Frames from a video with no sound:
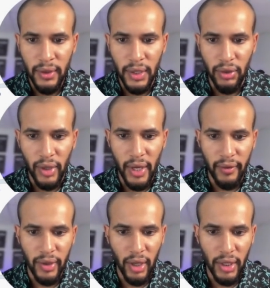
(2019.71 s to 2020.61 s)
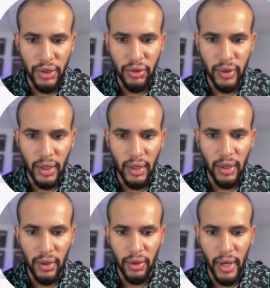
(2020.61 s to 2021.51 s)
Then you have Dollar
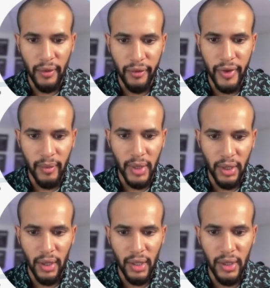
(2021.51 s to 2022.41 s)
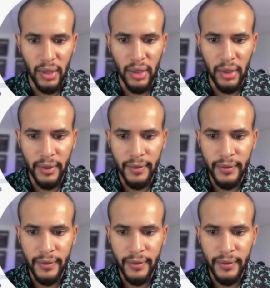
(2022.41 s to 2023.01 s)
Tree, you have Family Dollar,